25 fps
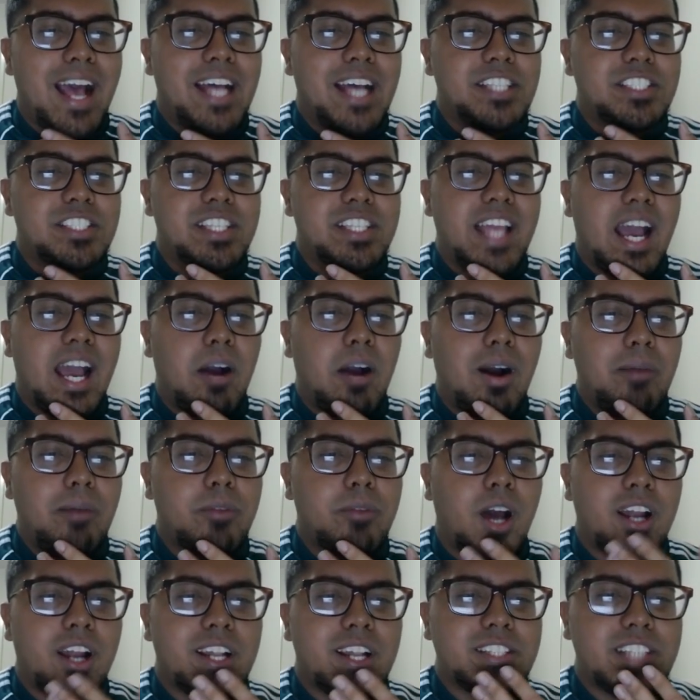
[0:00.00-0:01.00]
as now
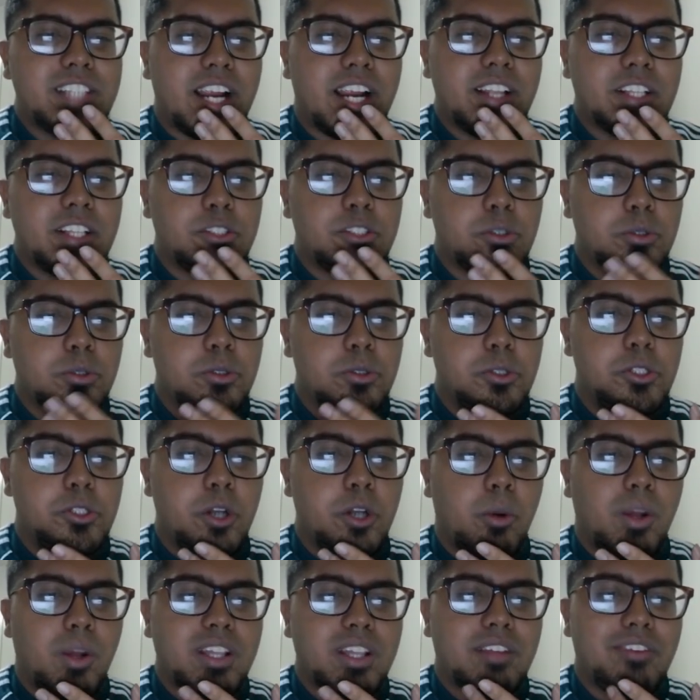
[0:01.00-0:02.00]
I'm not entirely too
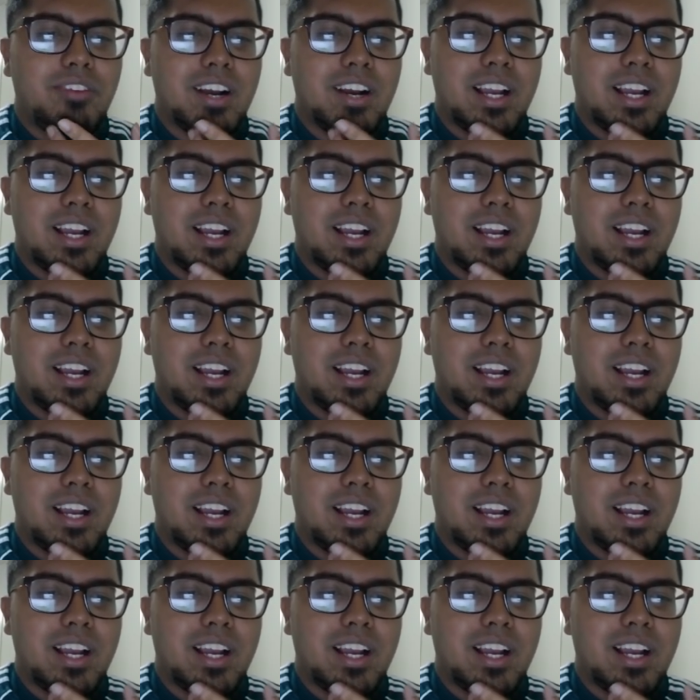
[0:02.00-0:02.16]
sure what the